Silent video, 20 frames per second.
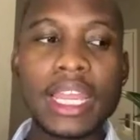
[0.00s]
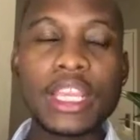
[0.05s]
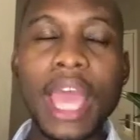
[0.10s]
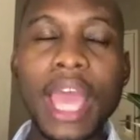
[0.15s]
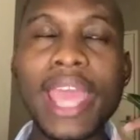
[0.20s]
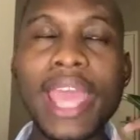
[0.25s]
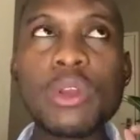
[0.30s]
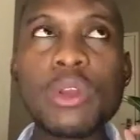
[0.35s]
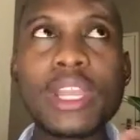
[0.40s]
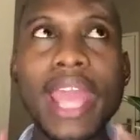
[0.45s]

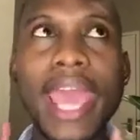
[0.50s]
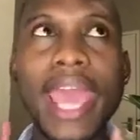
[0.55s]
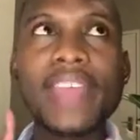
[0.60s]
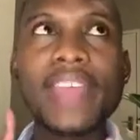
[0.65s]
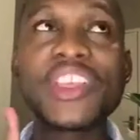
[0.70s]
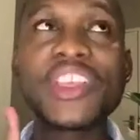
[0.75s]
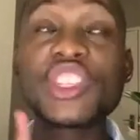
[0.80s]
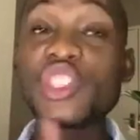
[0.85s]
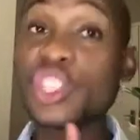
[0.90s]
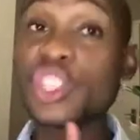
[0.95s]
I like
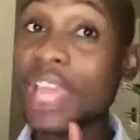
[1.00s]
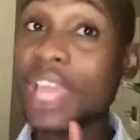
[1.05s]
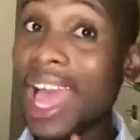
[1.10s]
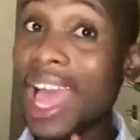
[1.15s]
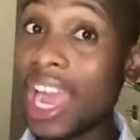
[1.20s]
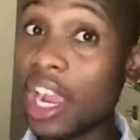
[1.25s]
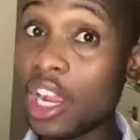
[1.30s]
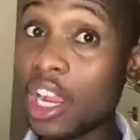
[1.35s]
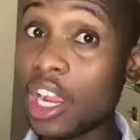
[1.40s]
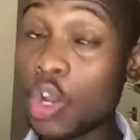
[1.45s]
that she
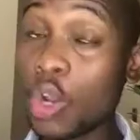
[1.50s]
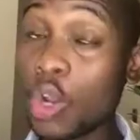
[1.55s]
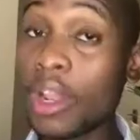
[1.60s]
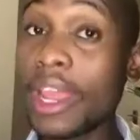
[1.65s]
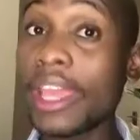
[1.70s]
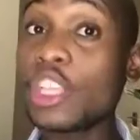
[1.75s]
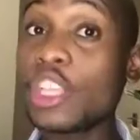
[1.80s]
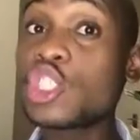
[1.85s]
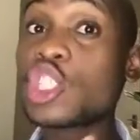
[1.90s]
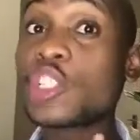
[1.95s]

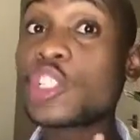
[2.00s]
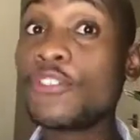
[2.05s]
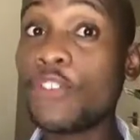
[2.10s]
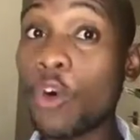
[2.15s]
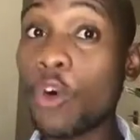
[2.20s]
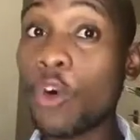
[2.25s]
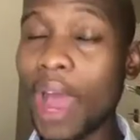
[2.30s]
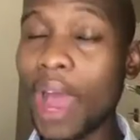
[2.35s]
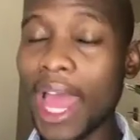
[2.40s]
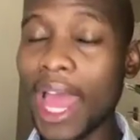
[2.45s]
acknowledged
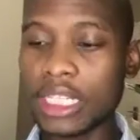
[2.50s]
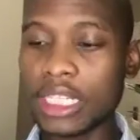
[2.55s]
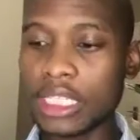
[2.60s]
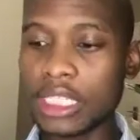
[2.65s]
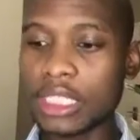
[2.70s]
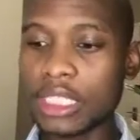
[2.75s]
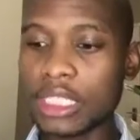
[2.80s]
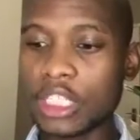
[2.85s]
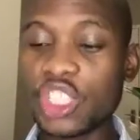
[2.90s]
for once.